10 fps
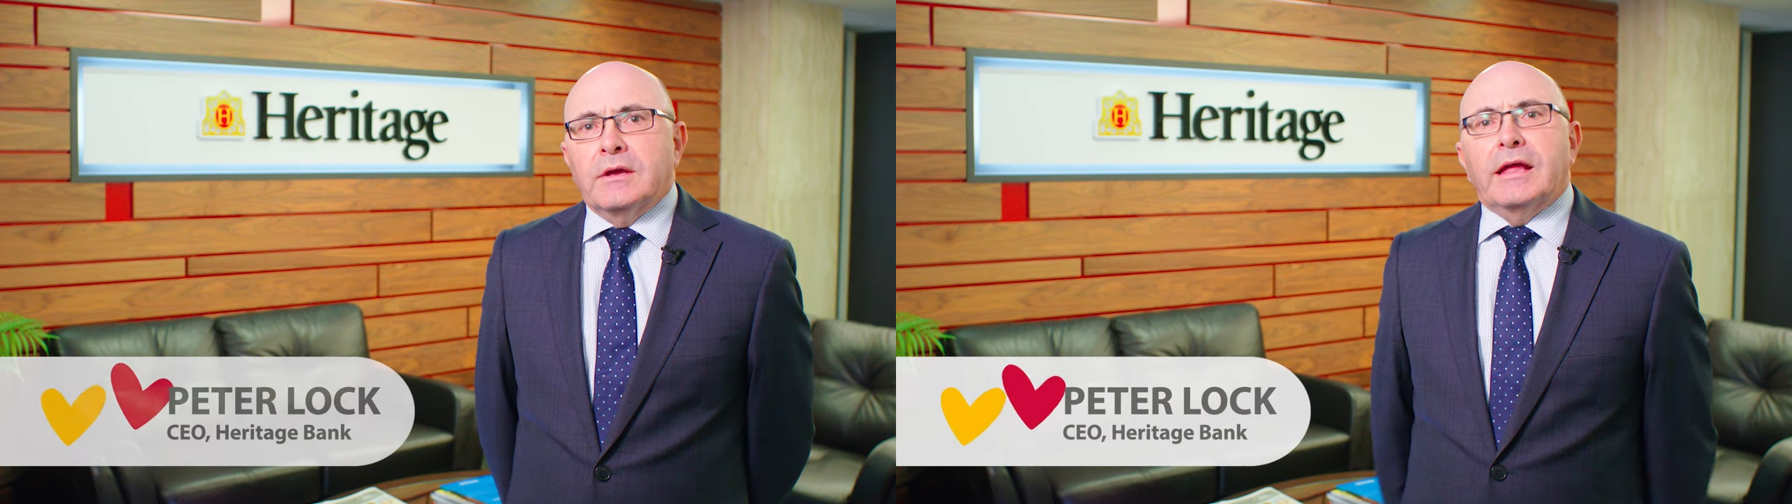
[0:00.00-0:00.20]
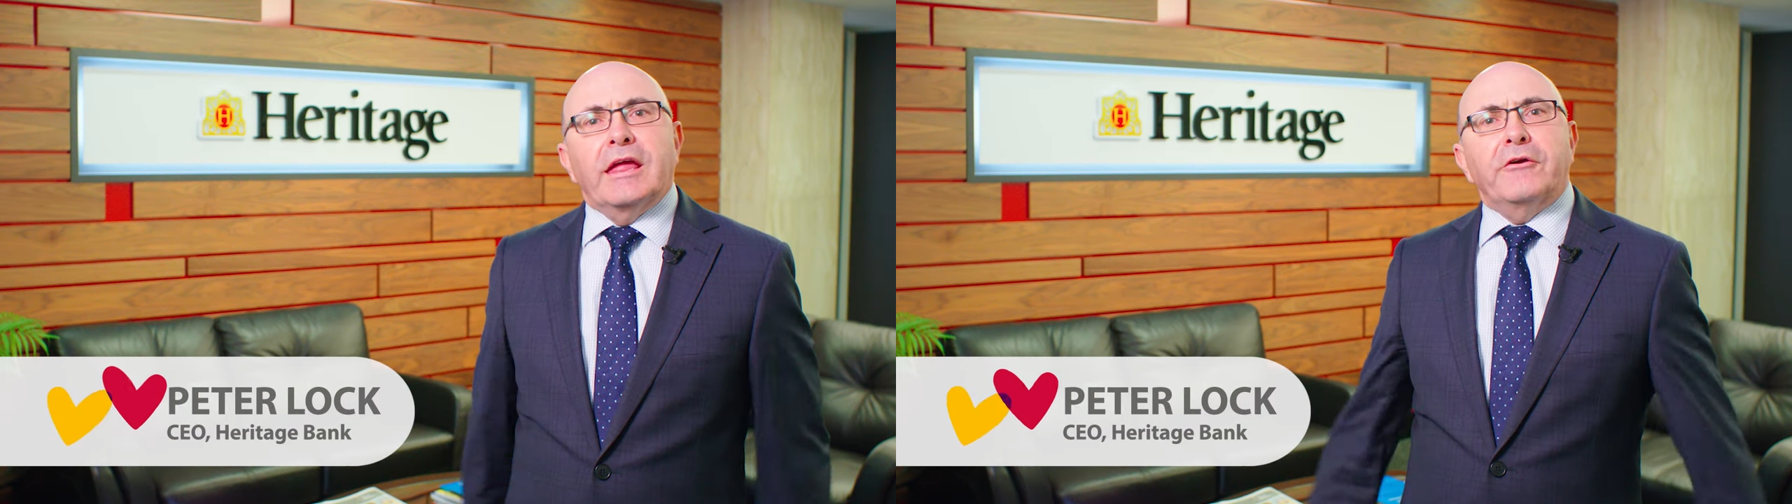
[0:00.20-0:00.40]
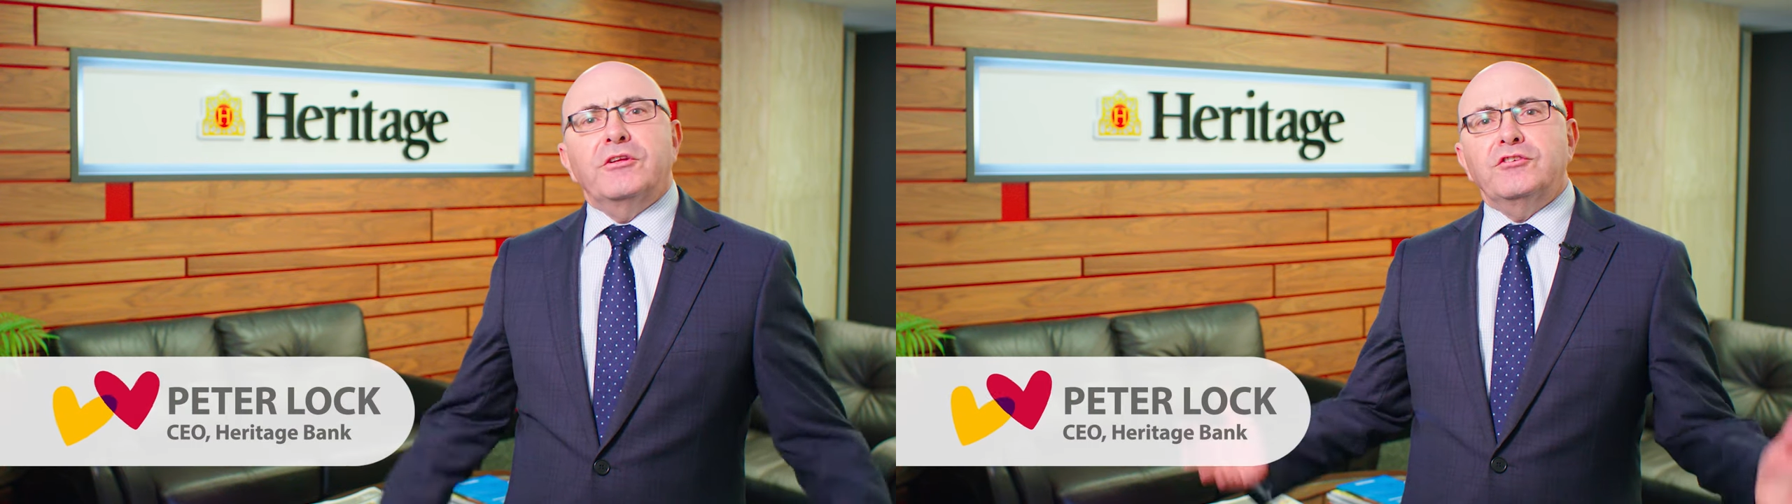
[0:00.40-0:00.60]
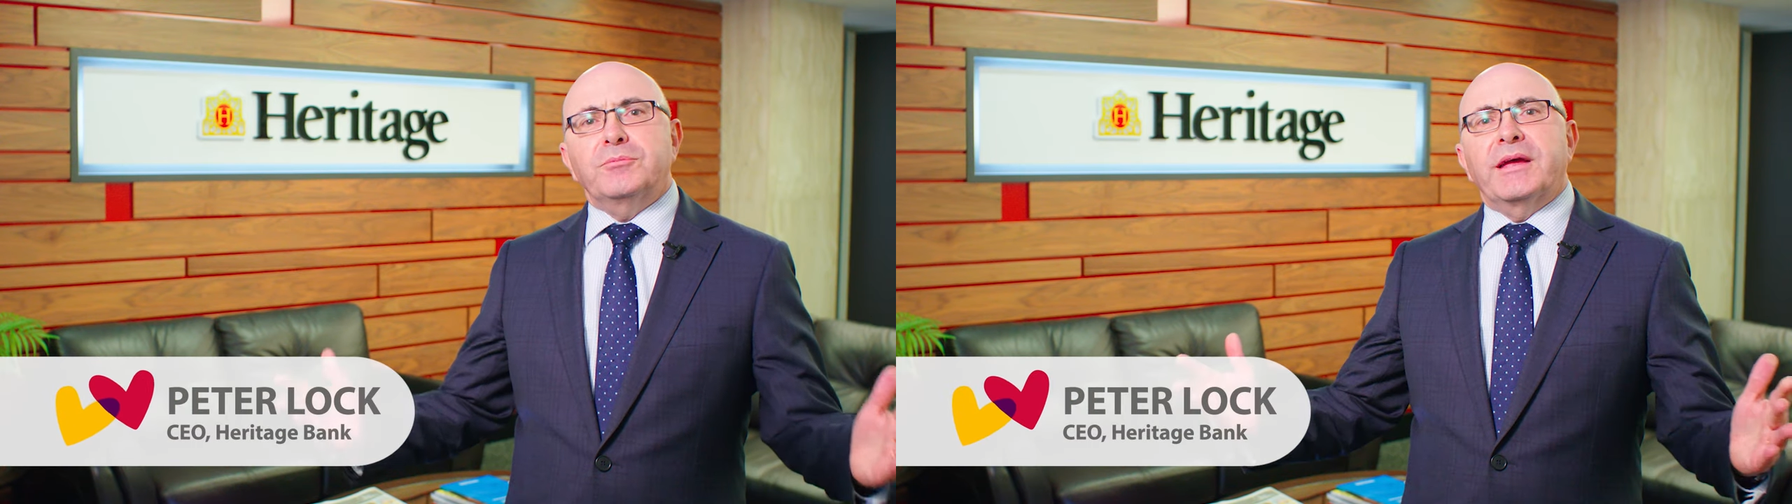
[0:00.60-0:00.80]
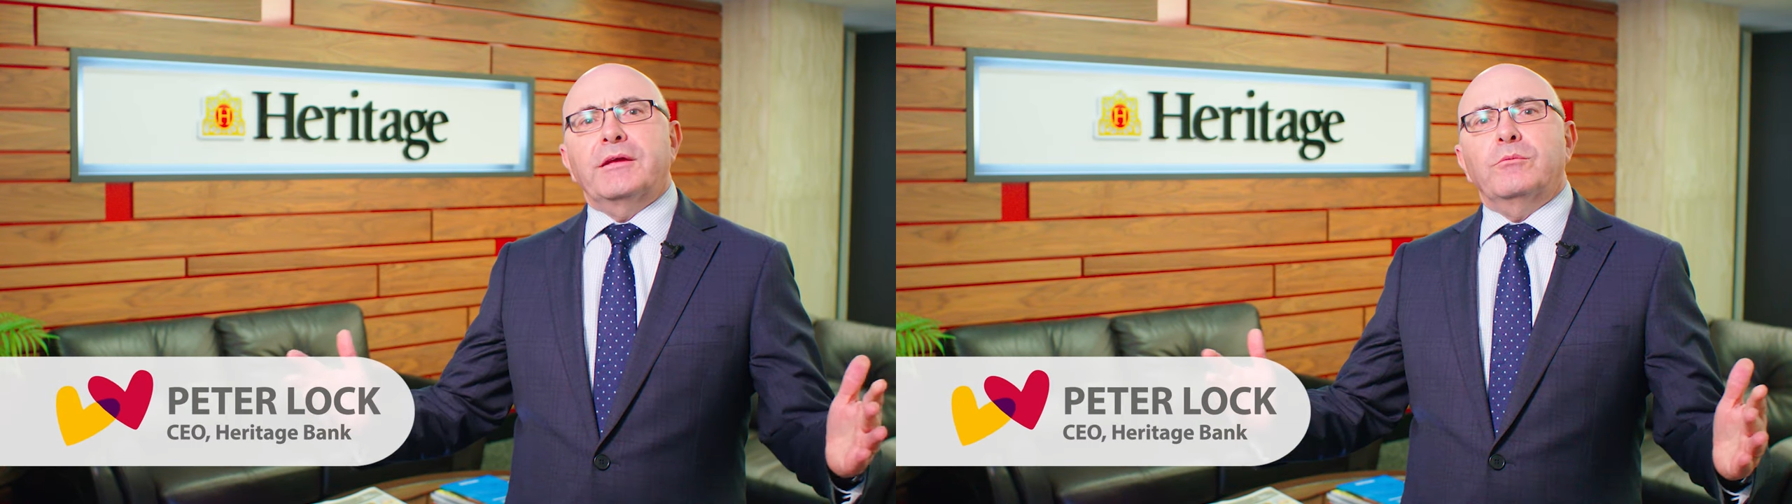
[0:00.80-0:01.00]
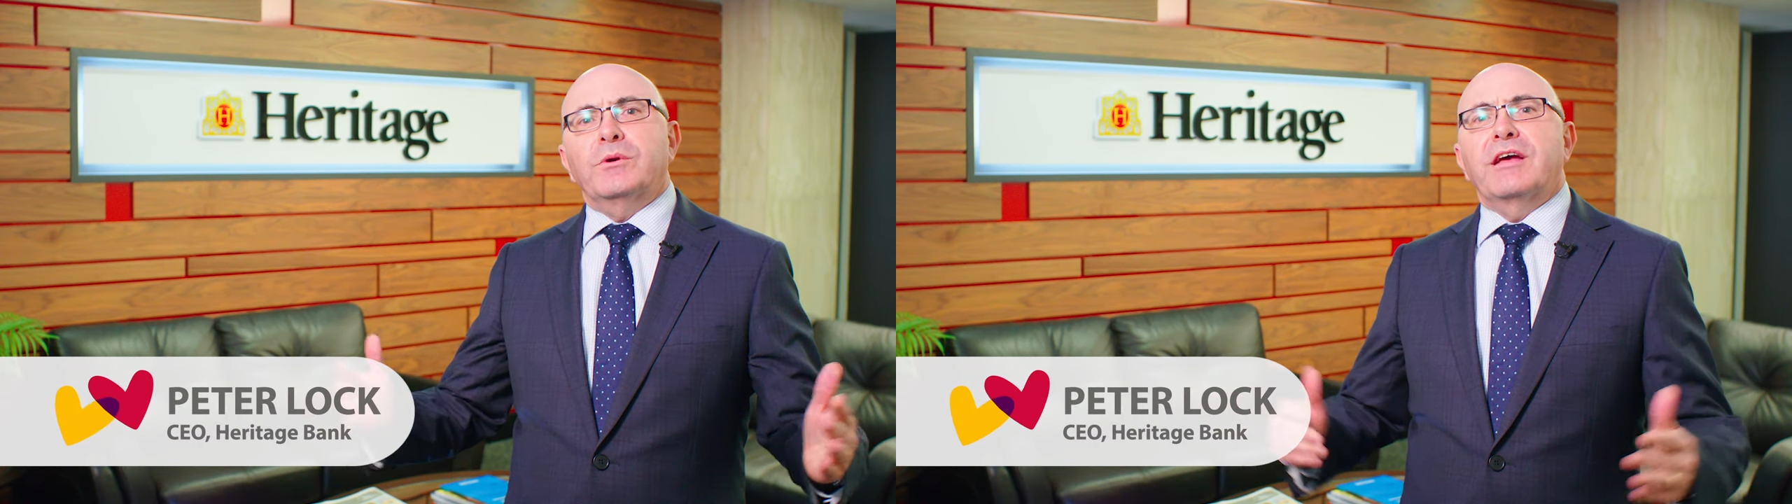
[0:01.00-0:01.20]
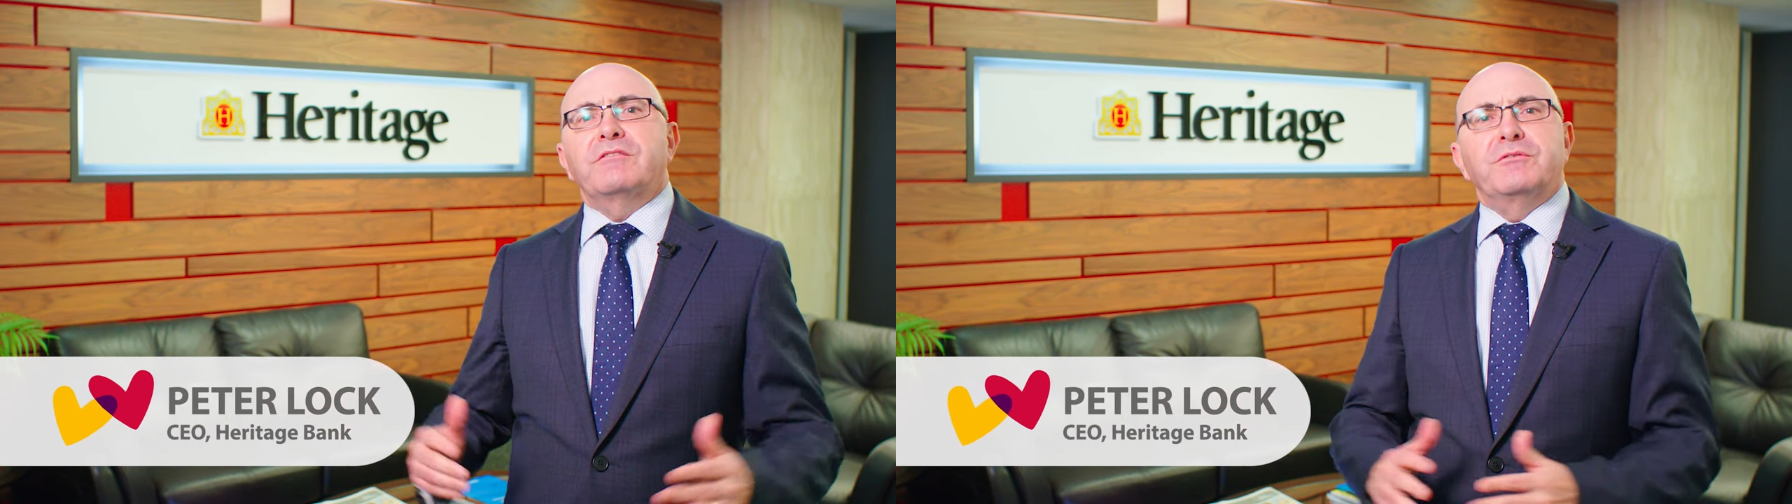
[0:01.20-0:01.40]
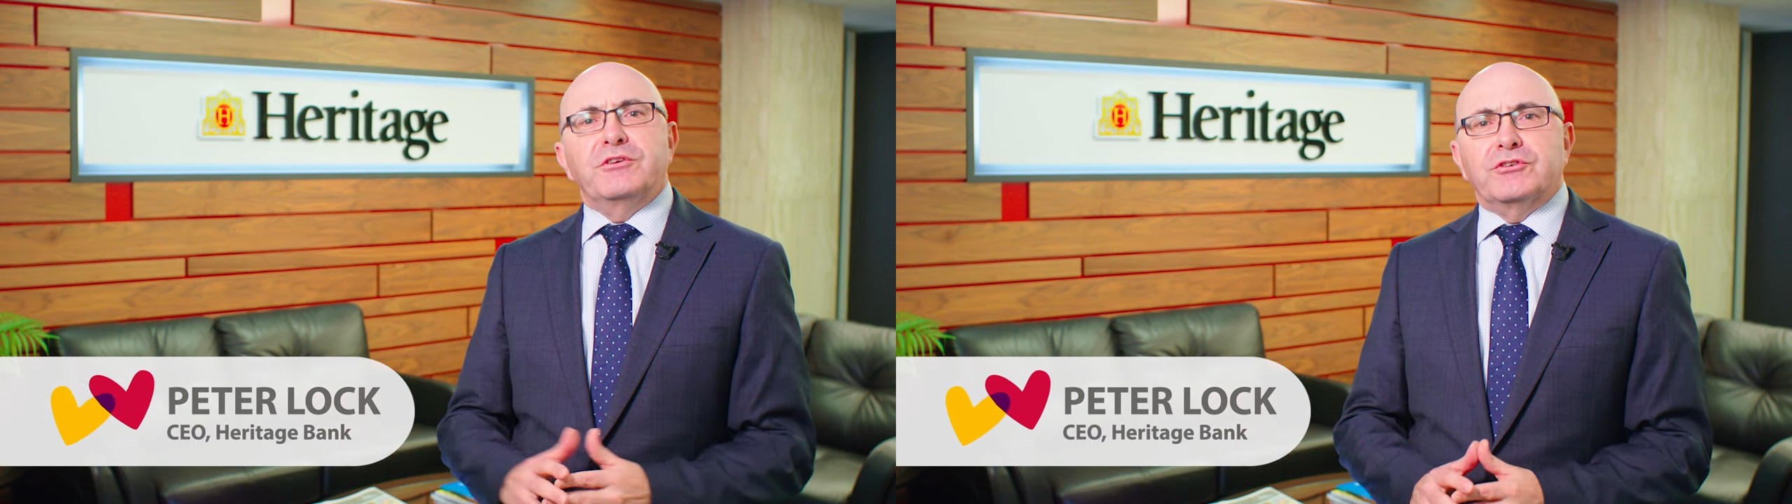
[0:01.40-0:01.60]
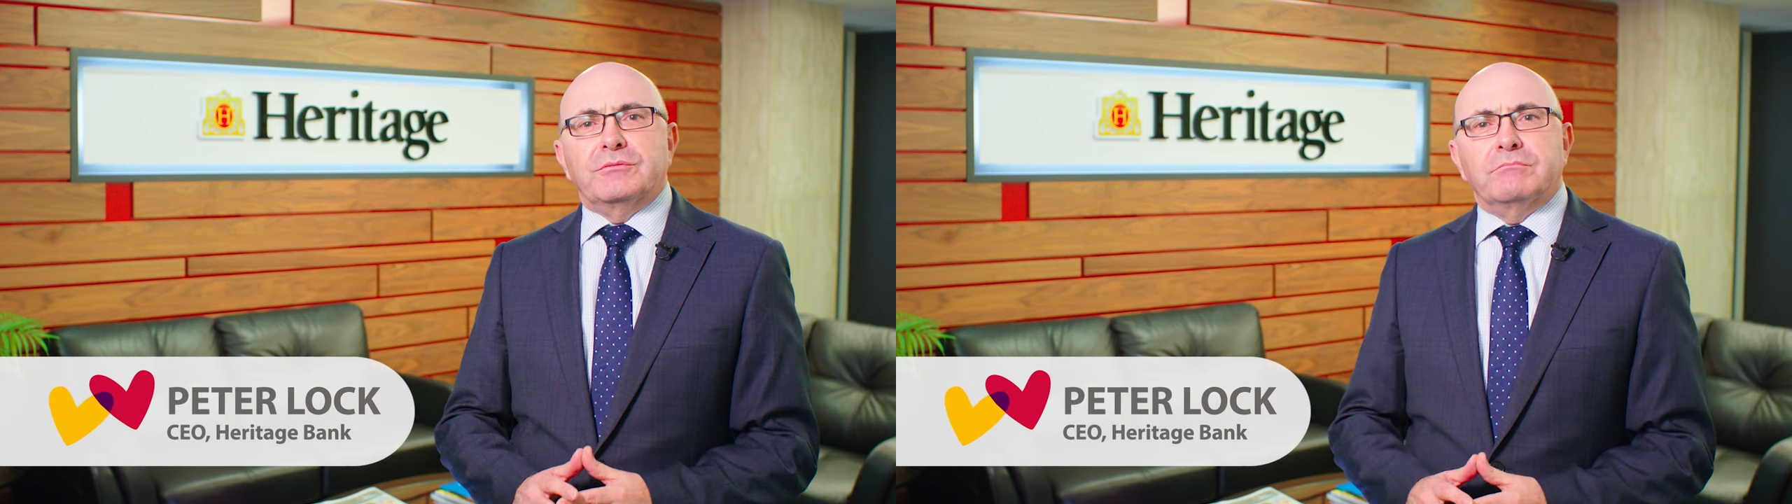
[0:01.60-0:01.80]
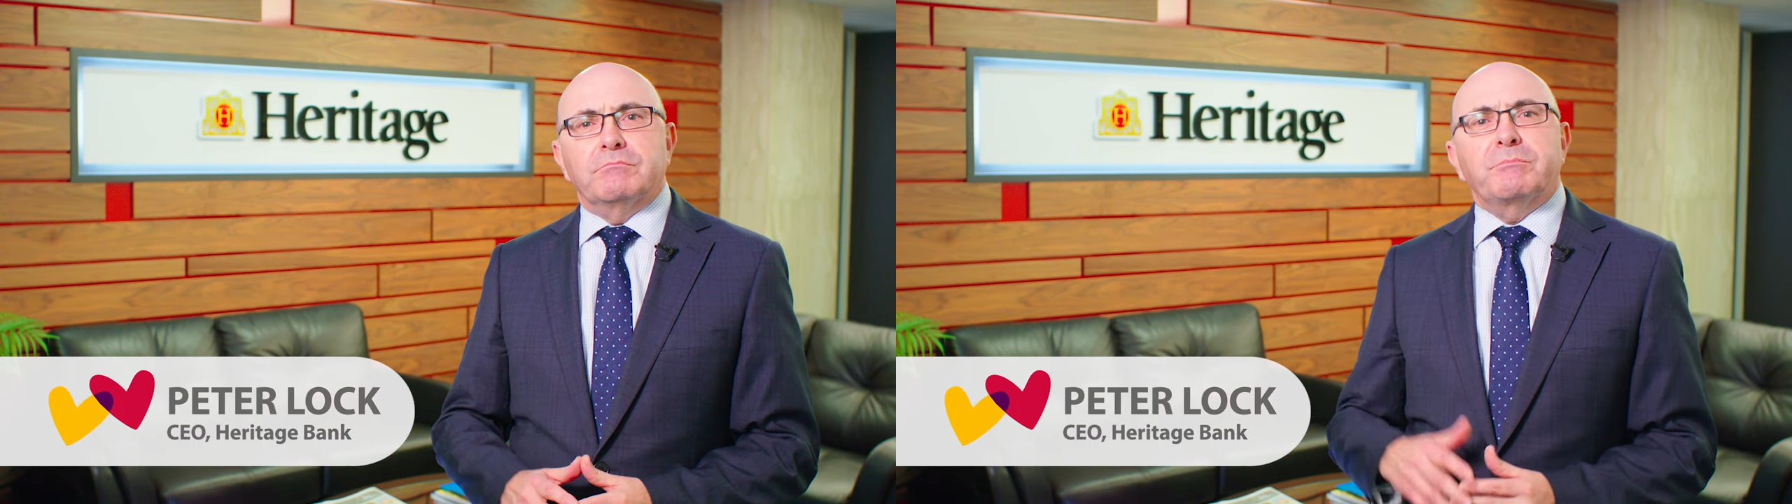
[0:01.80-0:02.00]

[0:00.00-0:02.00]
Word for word: At Heritage Bank, we have a vision,